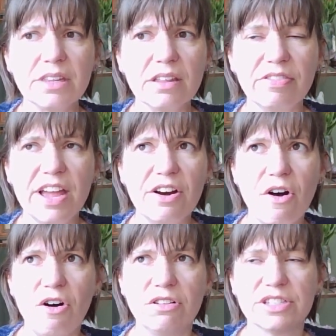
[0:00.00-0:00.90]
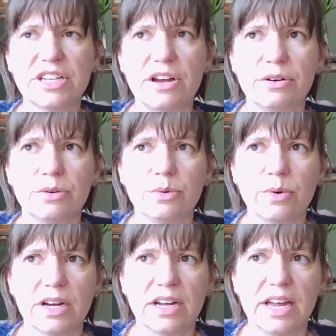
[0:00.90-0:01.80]
they're
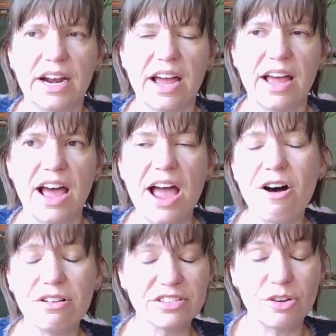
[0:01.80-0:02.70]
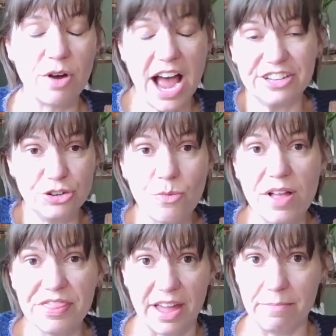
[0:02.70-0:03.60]
also, and I do
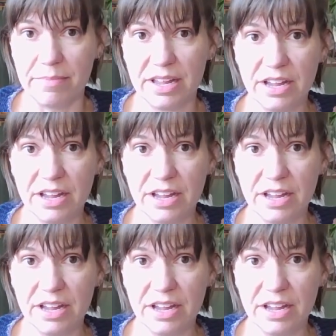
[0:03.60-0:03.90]
want them.